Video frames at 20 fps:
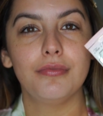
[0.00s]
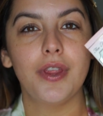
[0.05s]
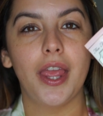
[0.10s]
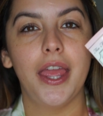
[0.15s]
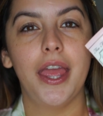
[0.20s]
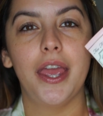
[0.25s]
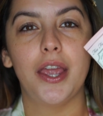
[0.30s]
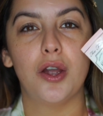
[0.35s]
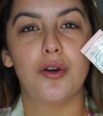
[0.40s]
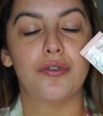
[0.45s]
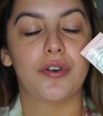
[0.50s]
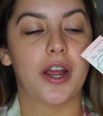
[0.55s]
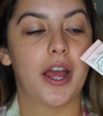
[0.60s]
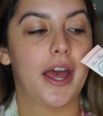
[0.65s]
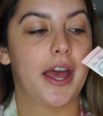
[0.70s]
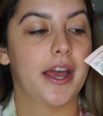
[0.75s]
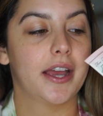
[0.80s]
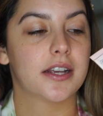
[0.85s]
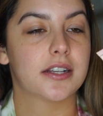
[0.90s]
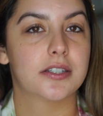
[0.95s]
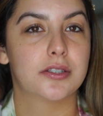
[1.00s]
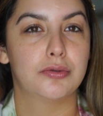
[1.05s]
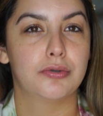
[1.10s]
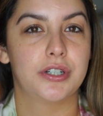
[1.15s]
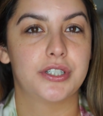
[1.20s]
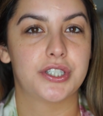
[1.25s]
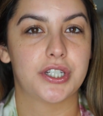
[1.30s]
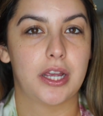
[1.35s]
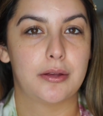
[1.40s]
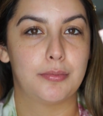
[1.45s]
Hangover X,
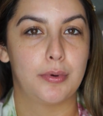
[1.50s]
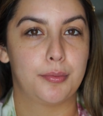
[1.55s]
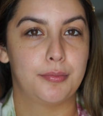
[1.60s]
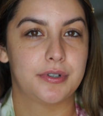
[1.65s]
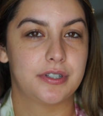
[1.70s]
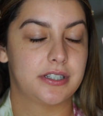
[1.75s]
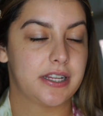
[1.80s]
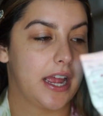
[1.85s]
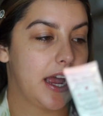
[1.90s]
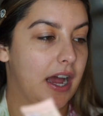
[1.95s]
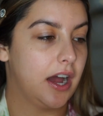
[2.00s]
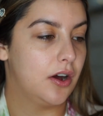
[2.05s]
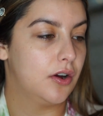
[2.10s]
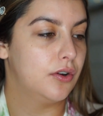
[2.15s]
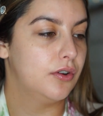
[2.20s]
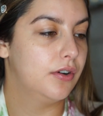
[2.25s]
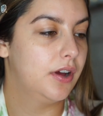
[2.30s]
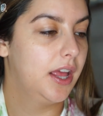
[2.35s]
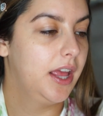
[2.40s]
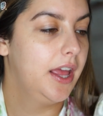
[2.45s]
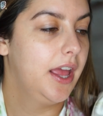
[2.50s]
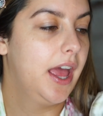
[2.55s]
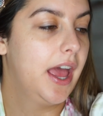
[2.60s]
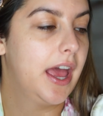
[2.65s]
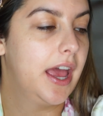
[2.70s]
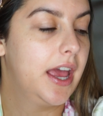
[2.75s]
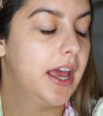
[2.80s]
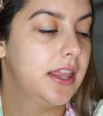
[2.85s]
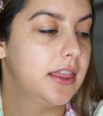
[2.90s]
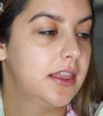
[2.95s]
which I'm almost out,
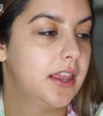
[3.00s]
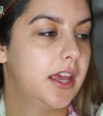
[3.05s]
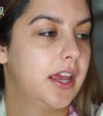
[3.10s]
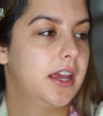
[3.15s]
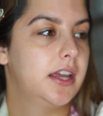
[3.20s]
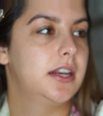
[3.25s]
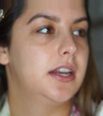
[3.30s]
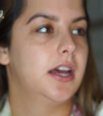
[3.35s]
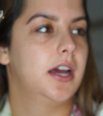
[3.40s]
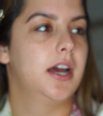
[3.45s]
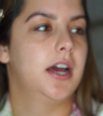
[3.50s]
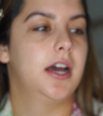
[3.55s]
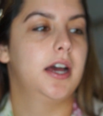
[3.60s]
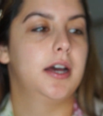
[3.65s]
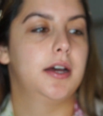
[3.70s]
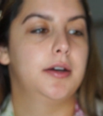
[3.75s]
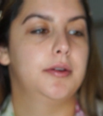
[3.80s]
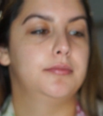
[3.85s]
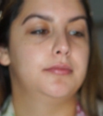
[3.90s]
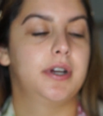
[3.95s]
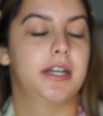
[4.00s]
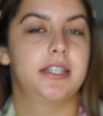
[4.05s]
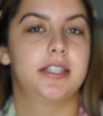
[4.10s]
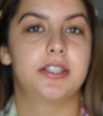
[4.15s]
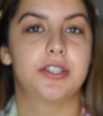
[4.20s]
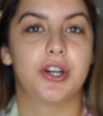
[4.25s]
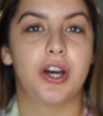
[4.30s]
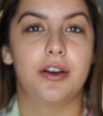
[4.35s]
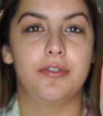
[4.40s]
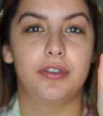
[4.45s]
and then I
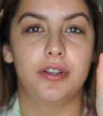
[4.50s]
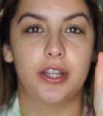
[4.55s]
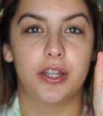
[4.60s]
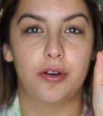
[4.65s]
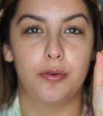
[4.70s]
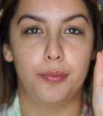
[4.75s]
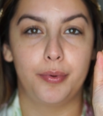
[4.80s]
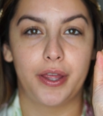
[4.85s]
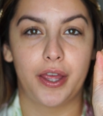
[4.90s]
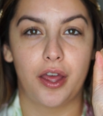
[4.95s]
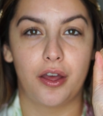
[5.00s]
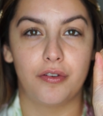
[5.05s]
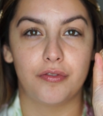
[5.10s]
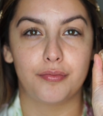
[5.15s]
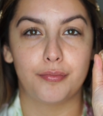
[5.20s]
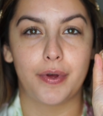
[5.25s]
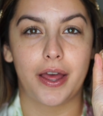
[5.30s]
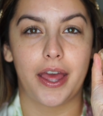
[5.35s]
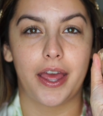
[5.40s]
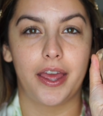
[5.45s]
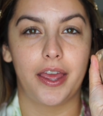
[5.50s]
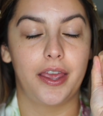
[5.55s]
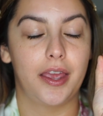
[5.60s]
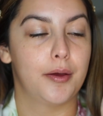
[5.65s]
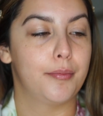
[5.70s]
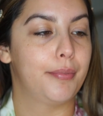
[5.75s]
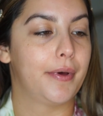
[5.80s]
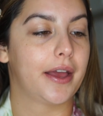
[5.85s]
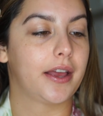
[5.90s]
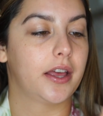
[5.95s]
still have a little bit of my
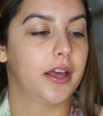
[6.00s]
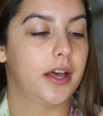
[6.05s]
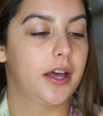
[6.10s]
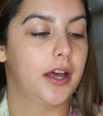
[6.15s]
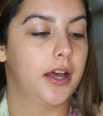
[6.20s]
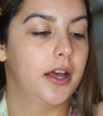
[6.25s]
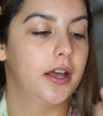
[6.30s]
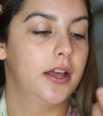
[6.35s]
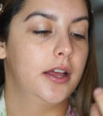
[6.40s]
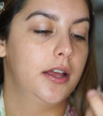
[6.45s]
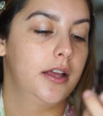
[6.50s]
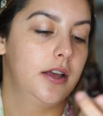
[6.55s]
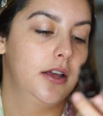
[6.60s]
Becca